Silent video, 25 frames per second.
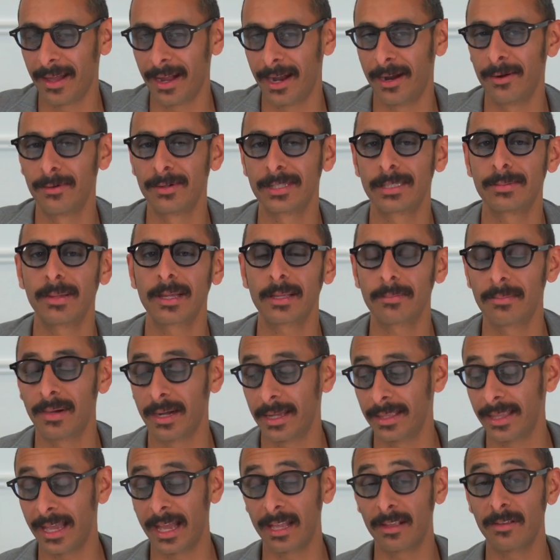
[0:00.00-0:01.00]
I respect
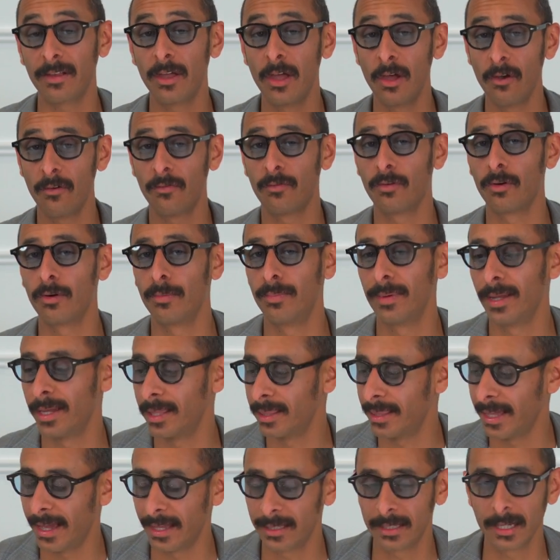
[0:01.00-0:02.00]
my dad for
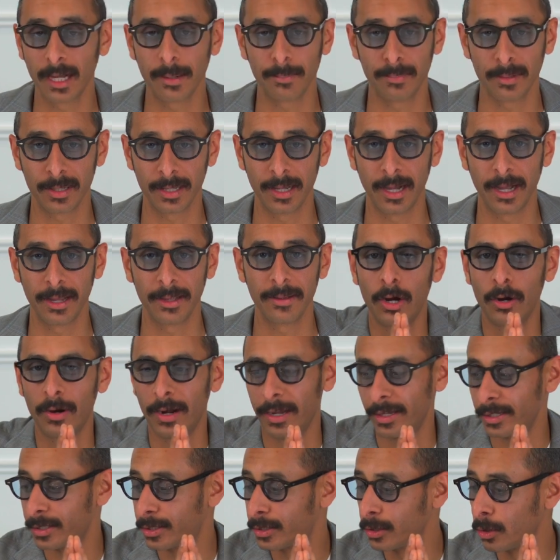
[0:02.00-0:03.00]
being that type of guy. All
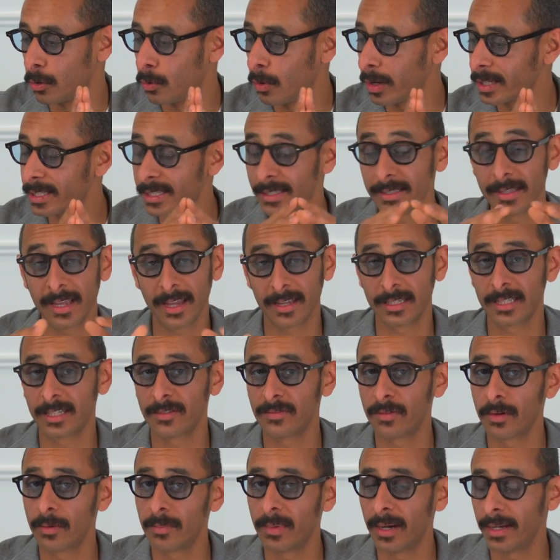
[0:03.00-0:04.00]
right, so what's
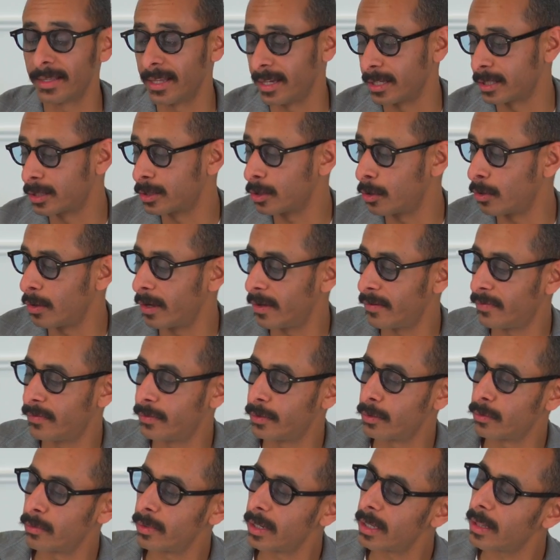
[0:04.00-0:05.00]
next for my dad? So
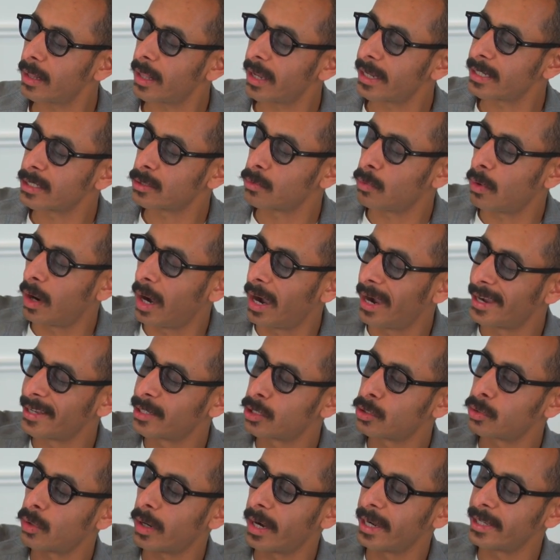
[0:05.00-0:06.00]
if you realize what I
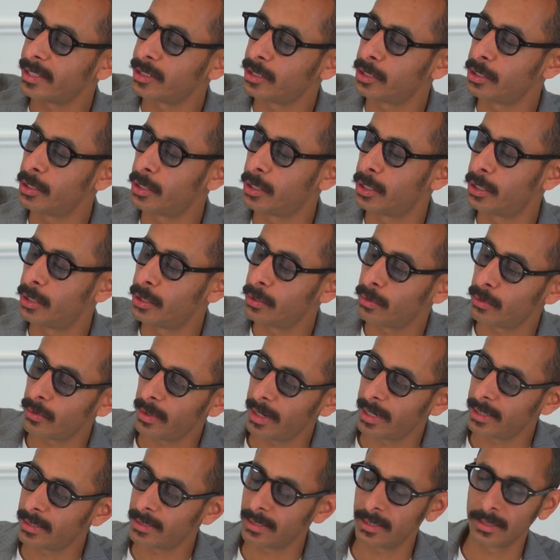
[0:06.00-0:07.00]
tried to
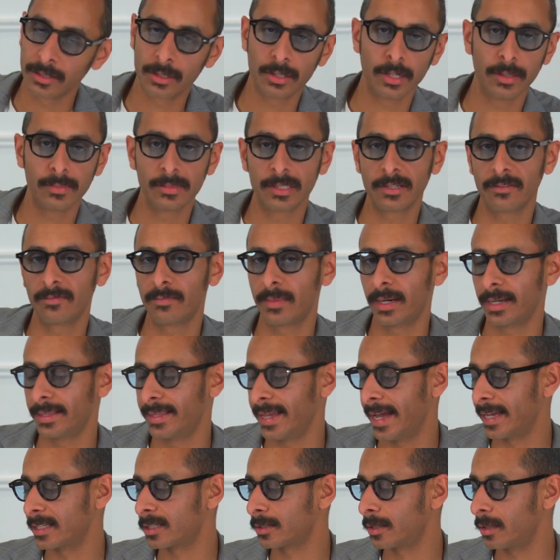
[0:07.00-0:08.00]
curate in terms of my
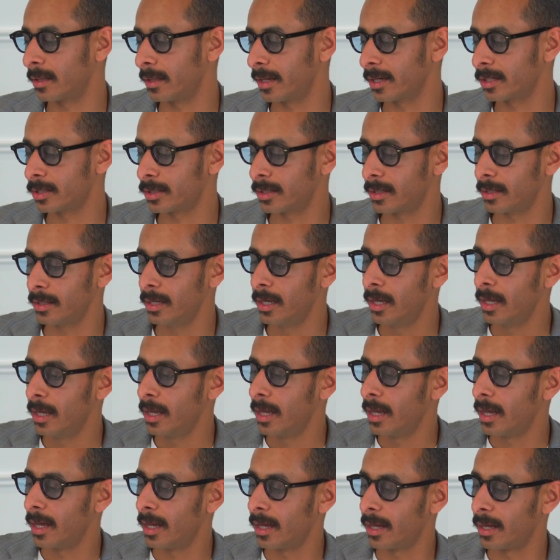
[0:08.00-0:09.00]
dad's collection,
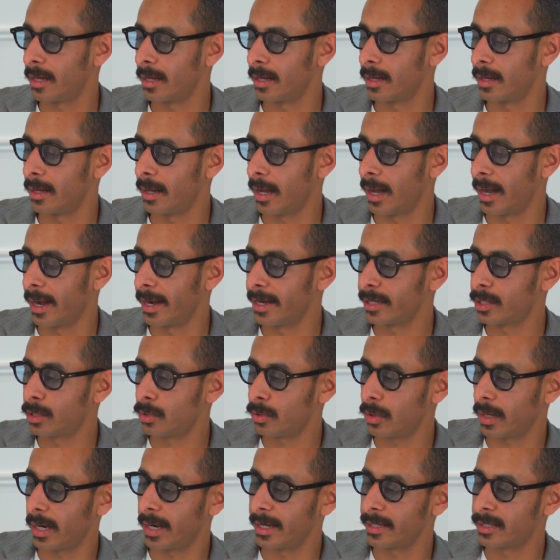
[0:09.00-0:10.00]
I
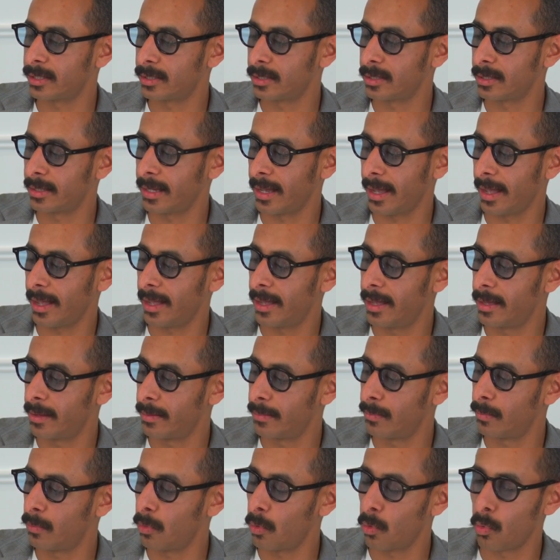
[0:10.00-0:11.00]
tried to get
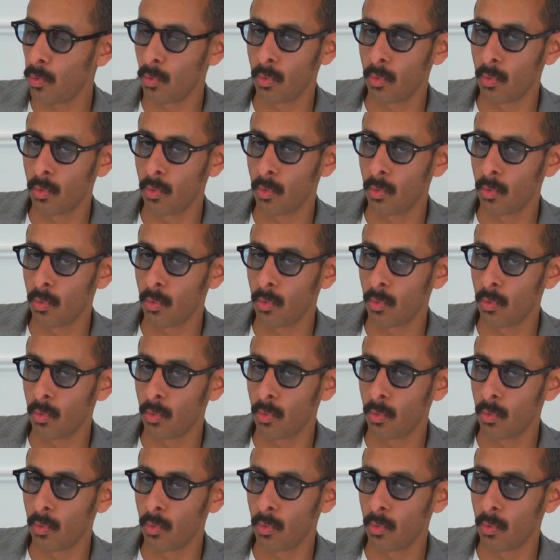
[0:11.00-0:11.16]
him